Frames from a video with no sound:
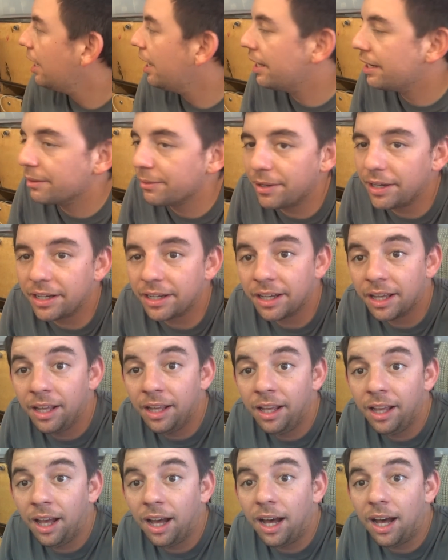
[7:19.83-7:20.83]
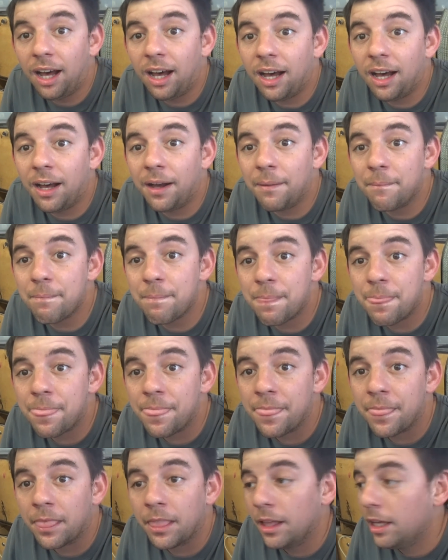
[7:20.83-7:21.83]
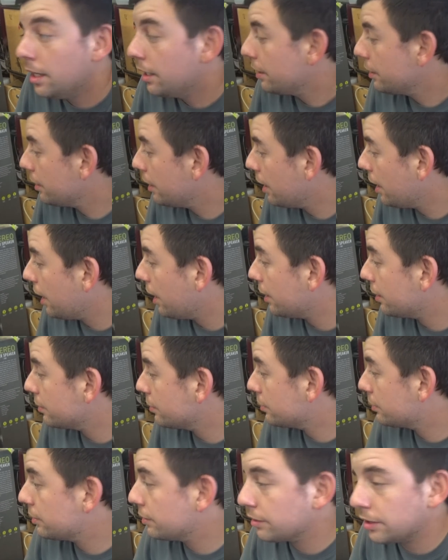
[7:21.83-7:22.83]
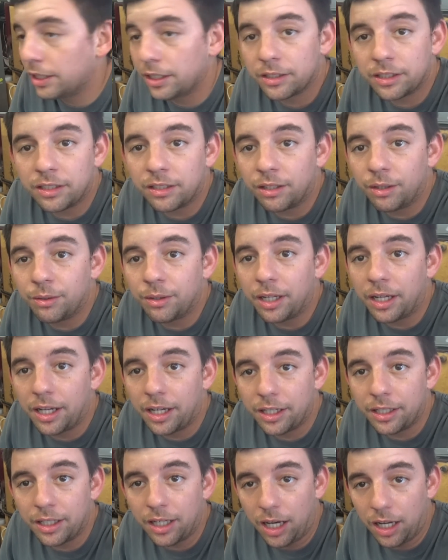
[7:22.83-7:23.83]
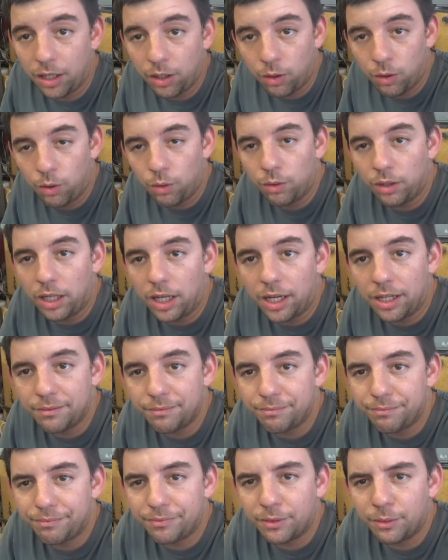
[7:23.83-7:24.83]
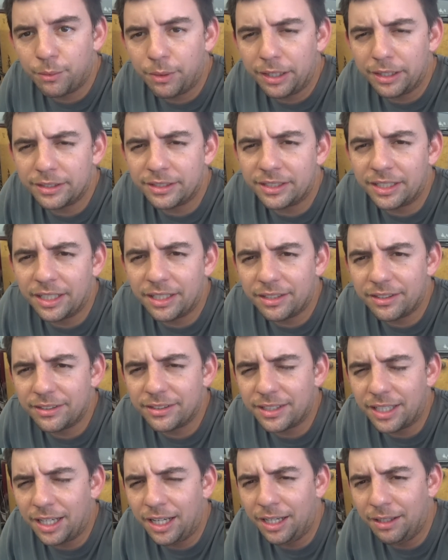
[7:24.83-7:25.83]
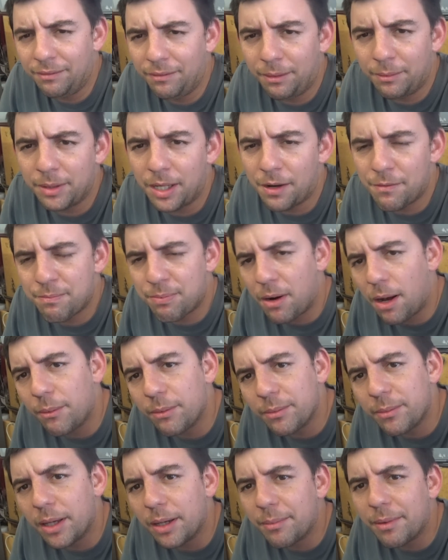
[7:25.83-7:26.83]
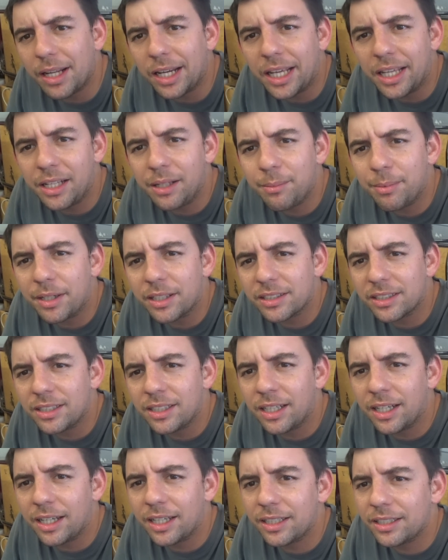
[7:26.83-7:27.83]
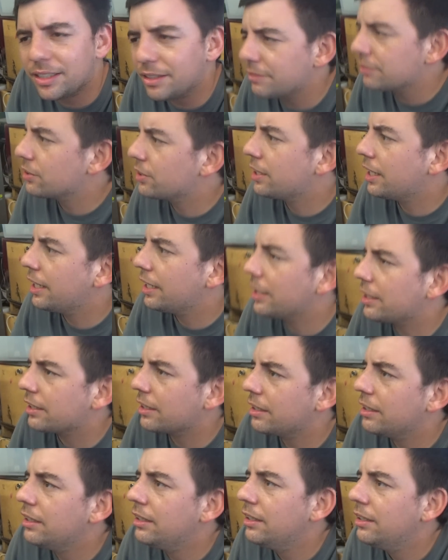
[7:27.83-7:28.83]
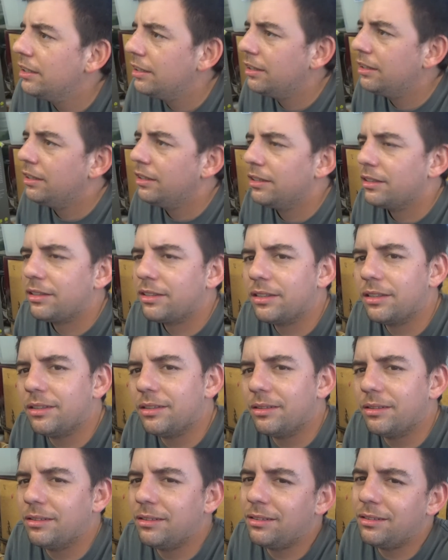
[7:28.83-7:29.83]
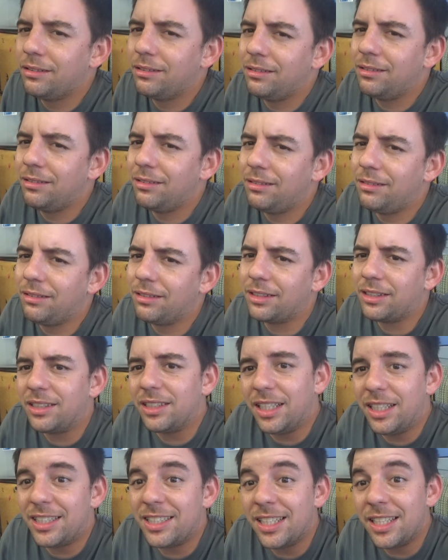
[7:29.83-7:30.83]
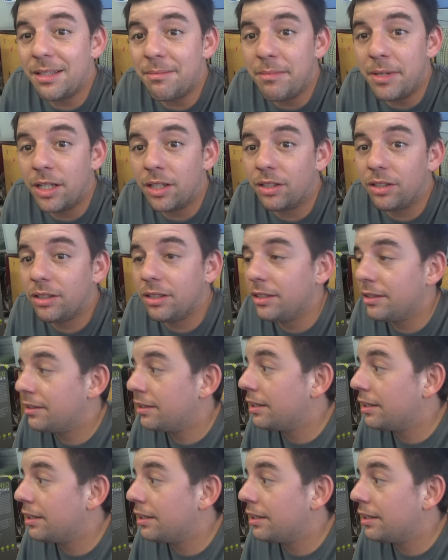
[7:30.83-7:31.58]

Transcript: Anyway, um, yeah, so again, slow day, not a whole lot in the way of sales. I, I mean, I've probably made about 80 bucks today, give or take. So it's, it's in the middle.